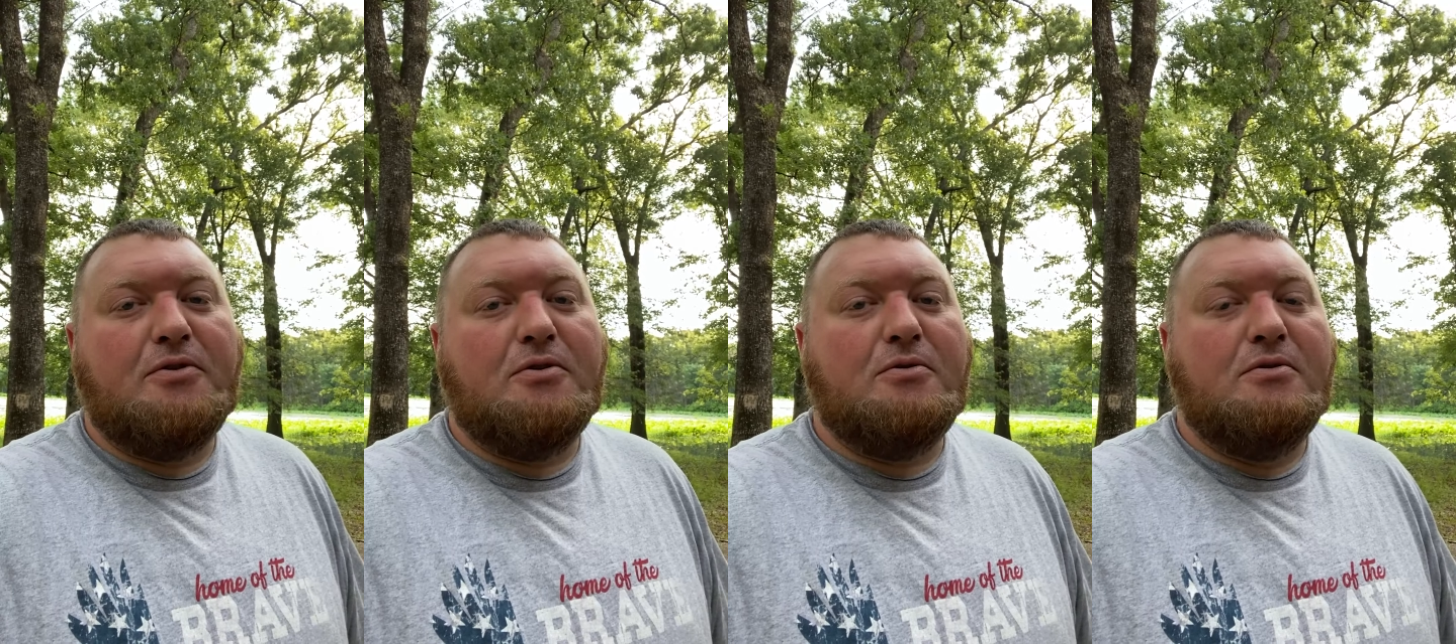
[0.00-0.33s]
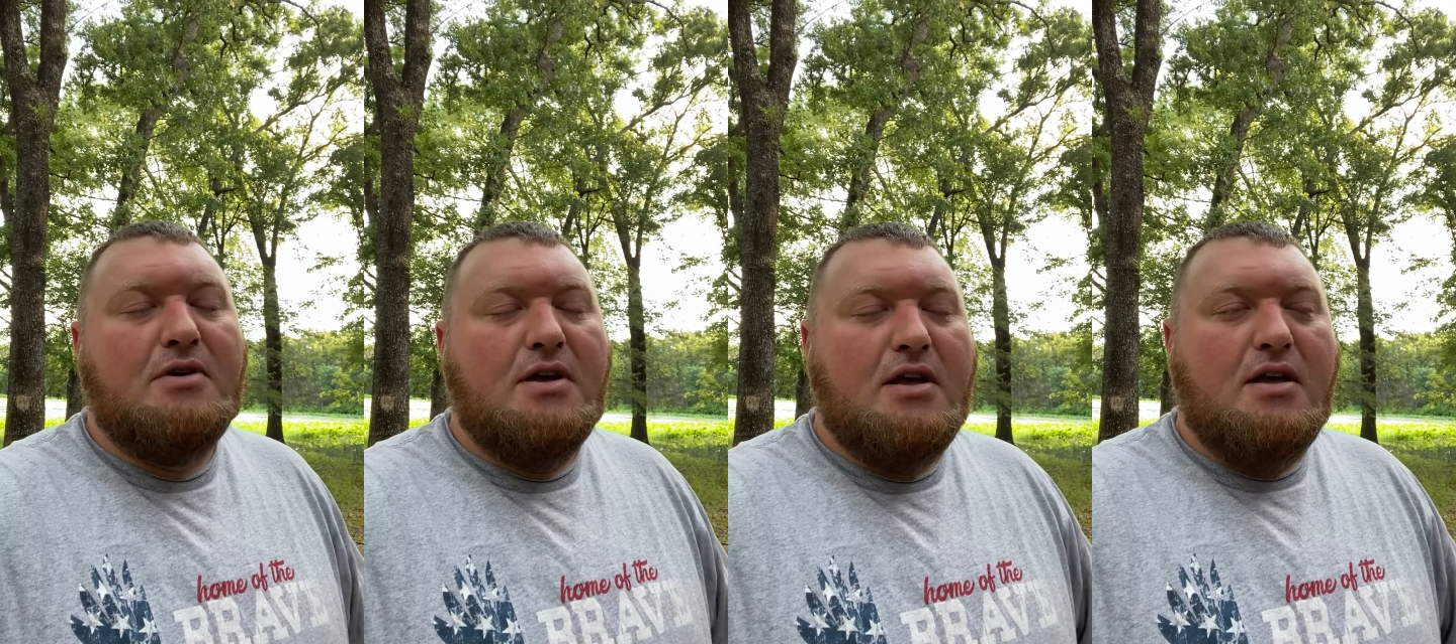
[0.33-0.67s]
you
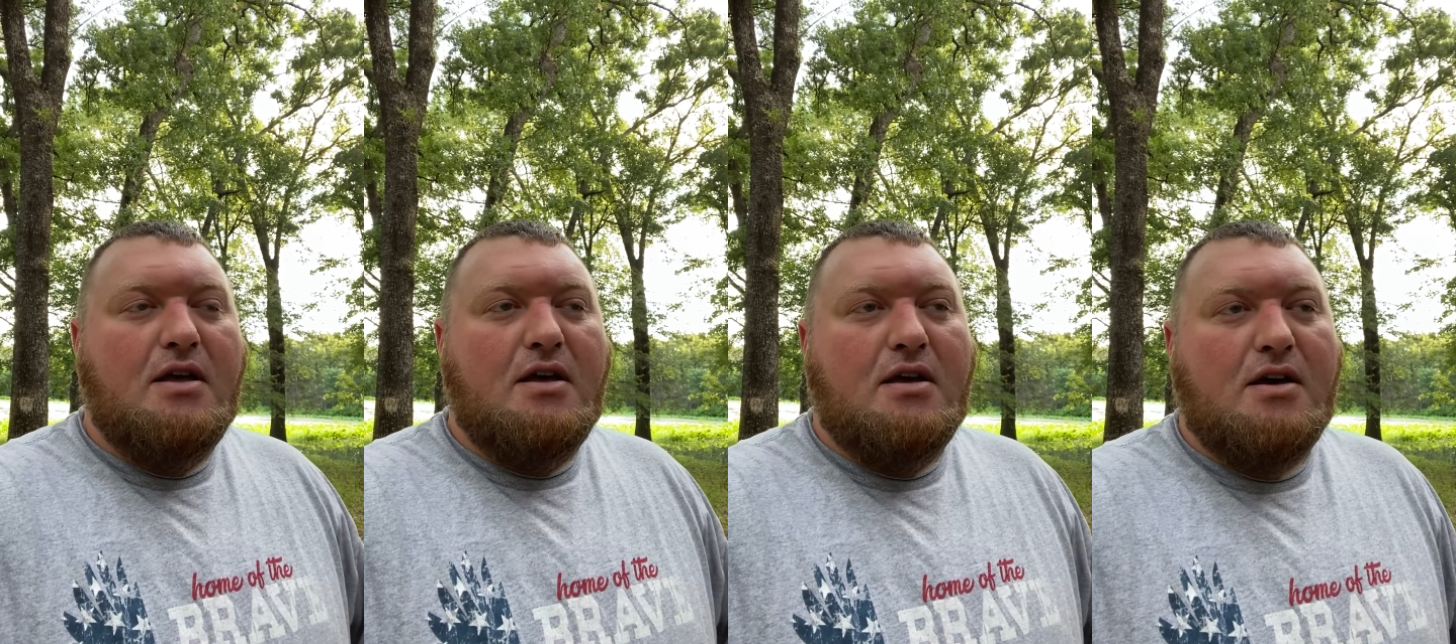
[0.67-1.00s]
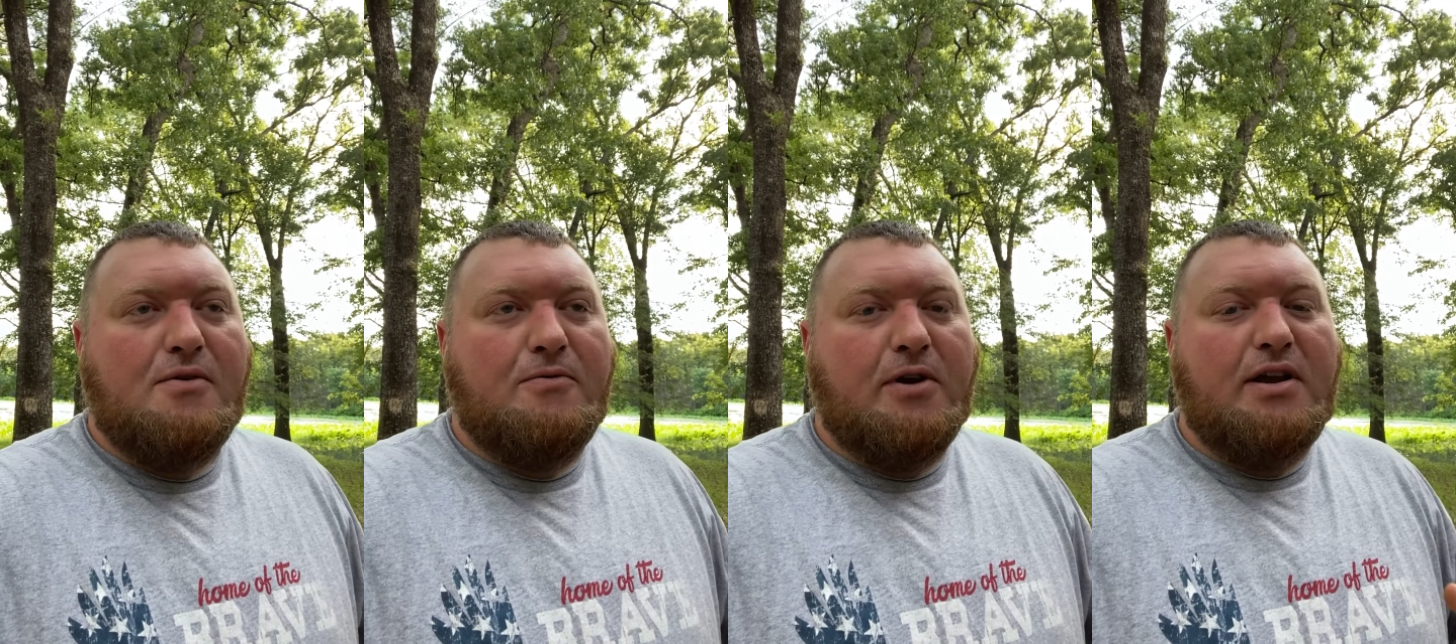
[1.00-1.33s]

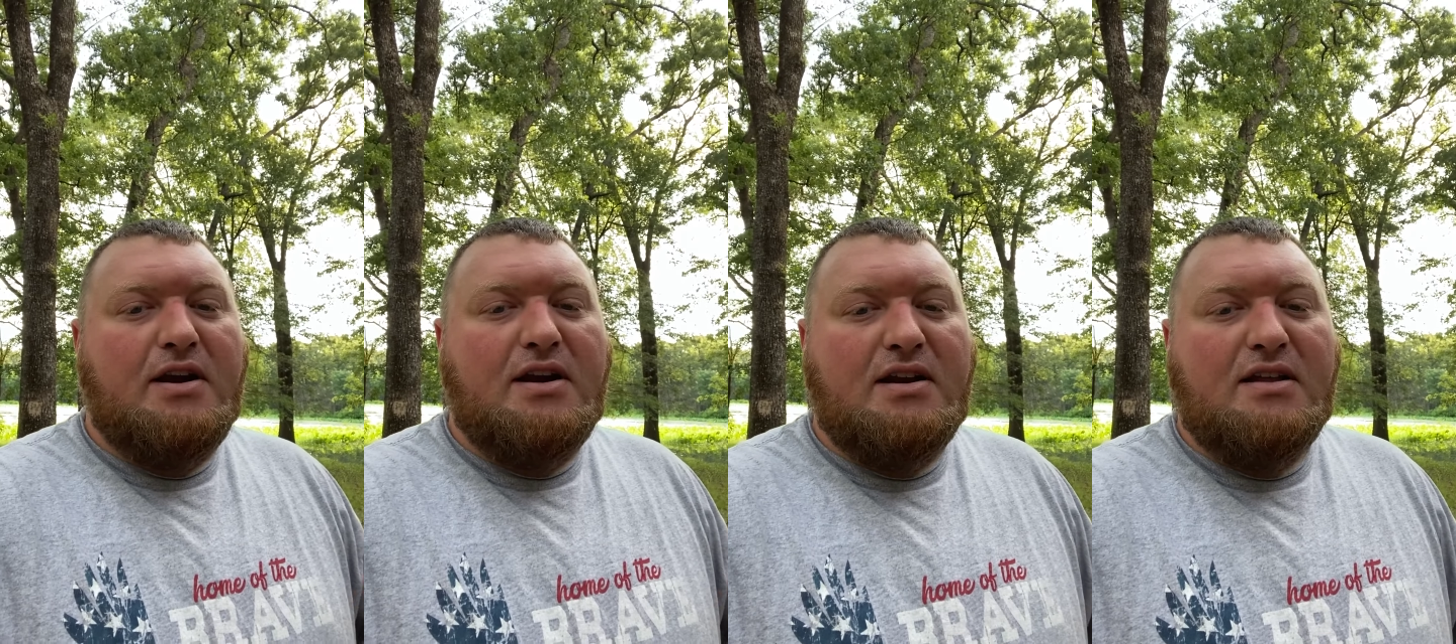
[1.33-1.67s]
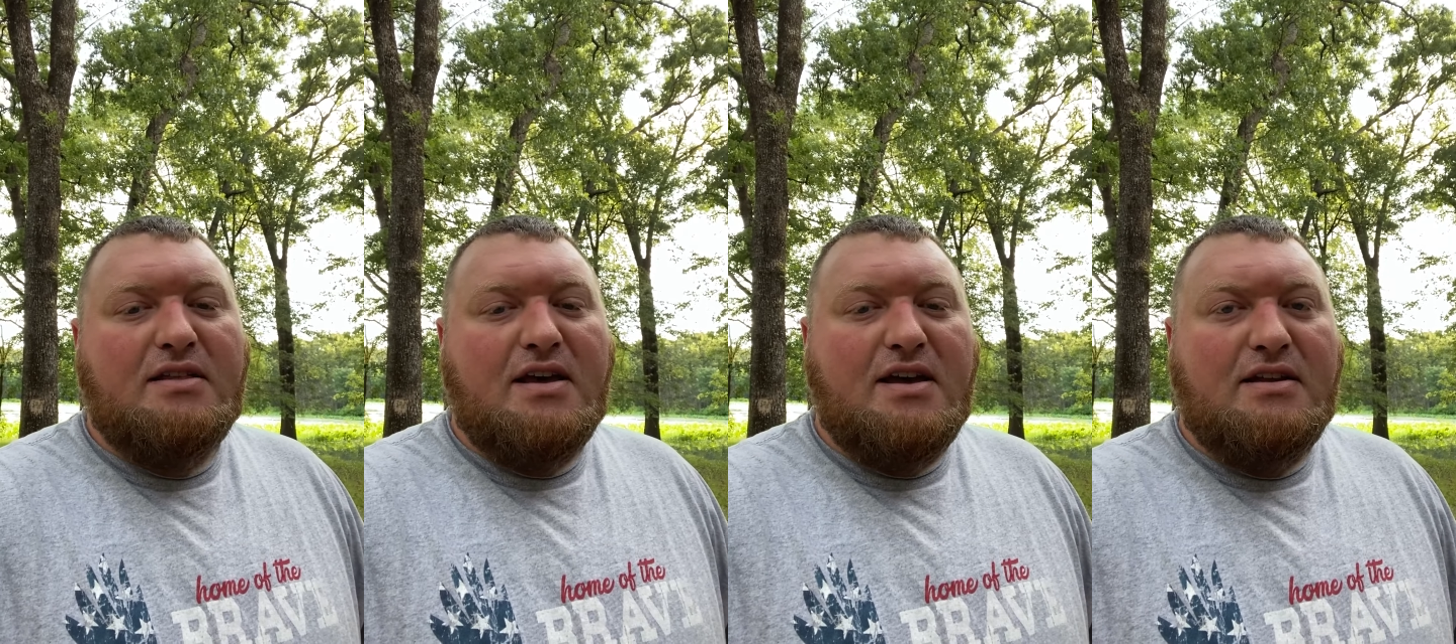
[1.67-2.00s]
forget any
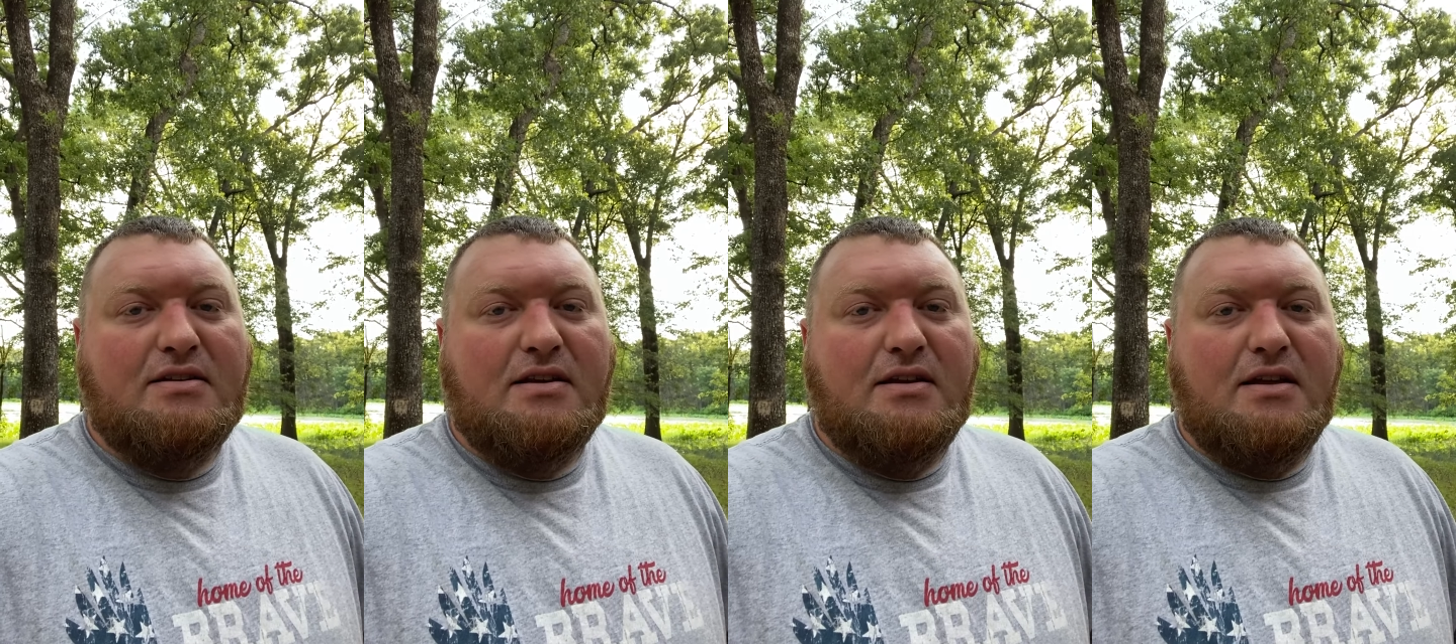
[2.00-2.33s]
of that,